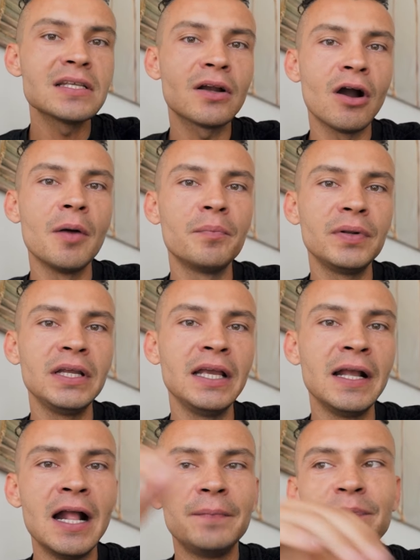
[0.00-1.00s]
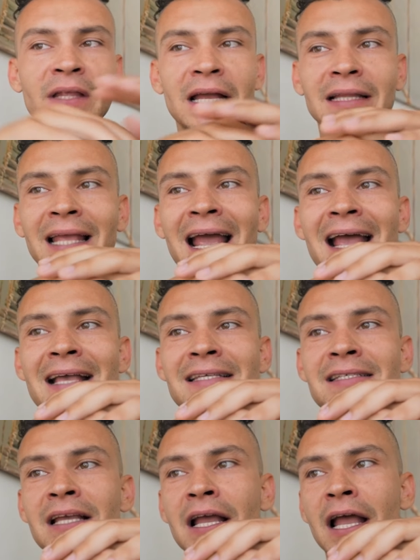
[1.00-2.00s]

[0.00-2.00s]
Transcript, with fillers: is the company that has